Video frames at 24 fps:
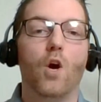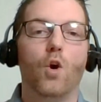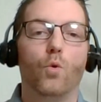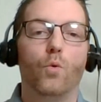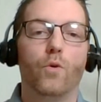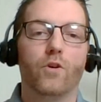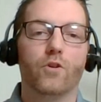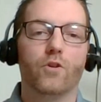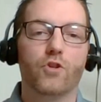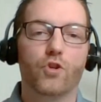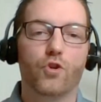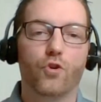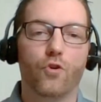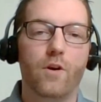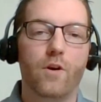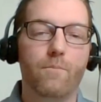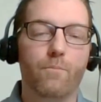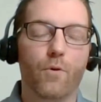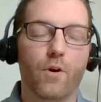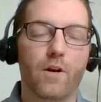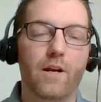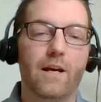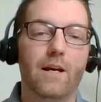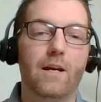We are screen
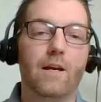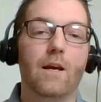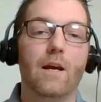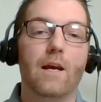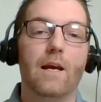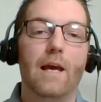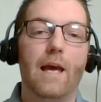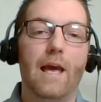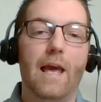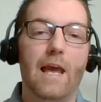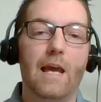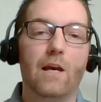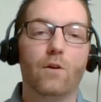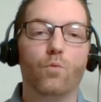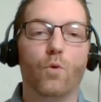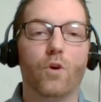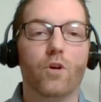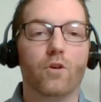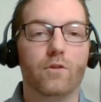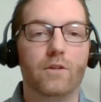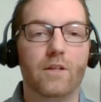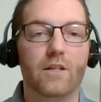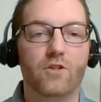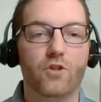printing and we
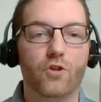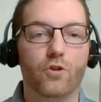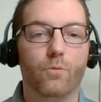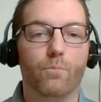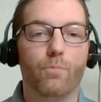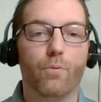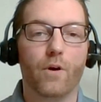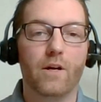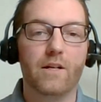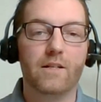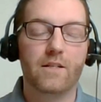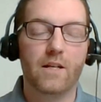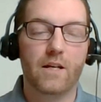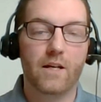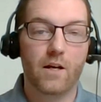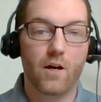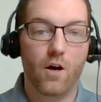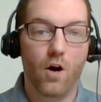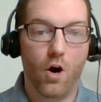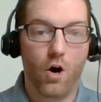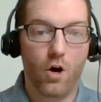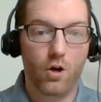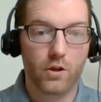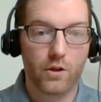are digital printing
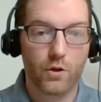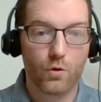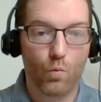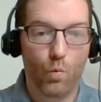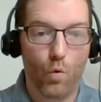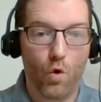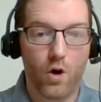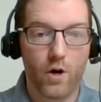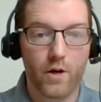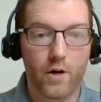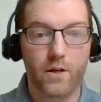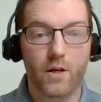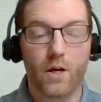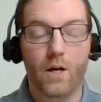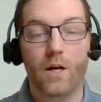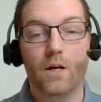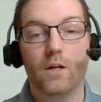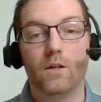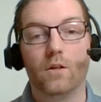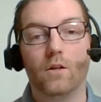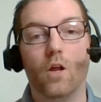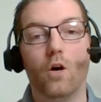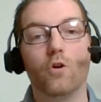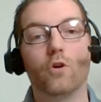all in one
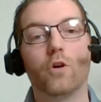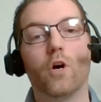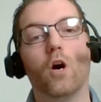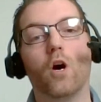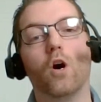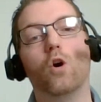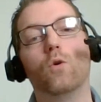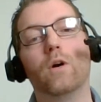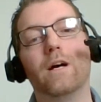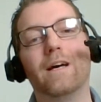logo.